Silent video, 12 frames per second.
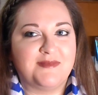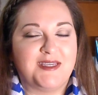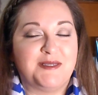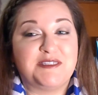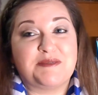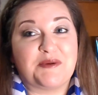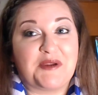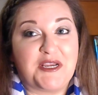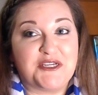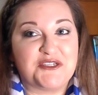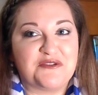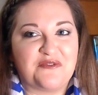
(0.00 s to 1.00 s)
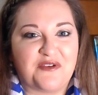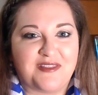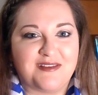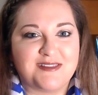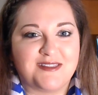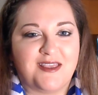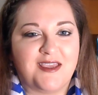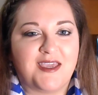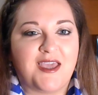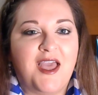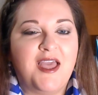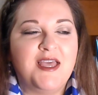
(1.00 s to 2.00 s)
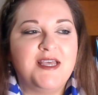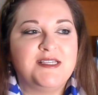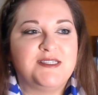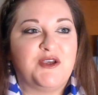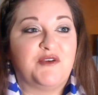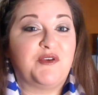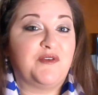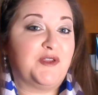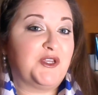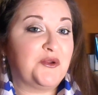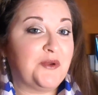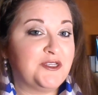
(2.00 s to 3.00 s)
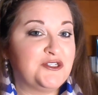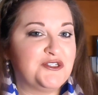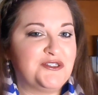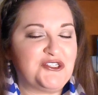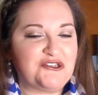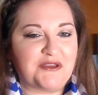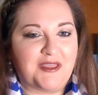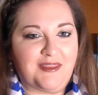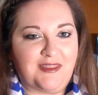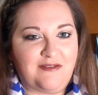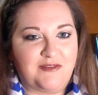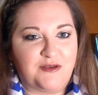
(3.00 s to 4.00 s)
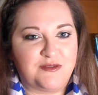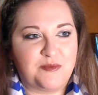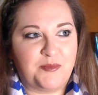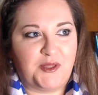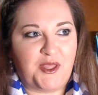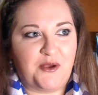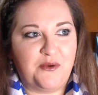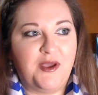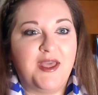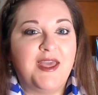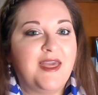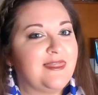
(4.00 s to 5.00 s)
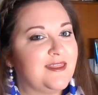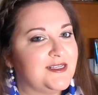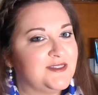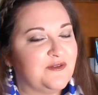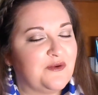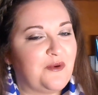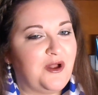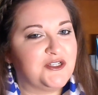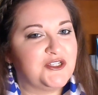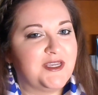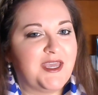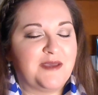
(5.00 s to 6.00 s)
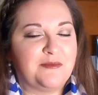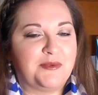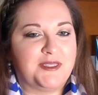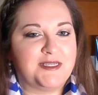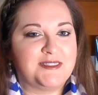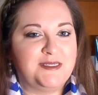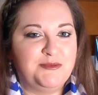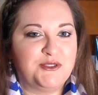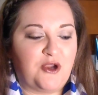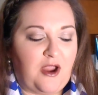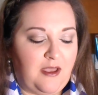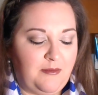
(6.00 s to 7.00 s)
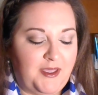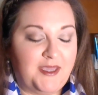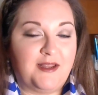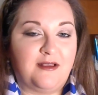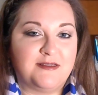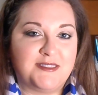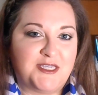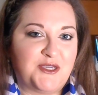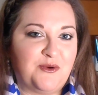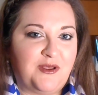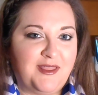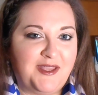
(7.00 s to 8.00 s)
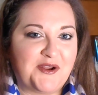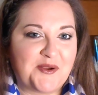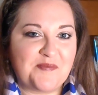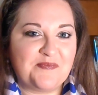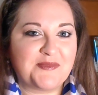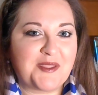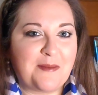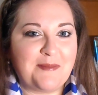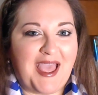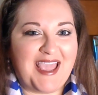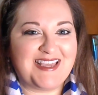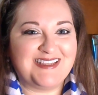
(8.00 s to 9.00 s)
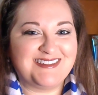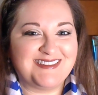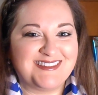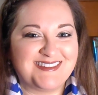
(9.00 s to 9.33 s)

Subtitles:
inspiration for this look. So if you have any questions, you can leave those below. Thanks for watching, and please subscribe, and I'll see you all later. Bye!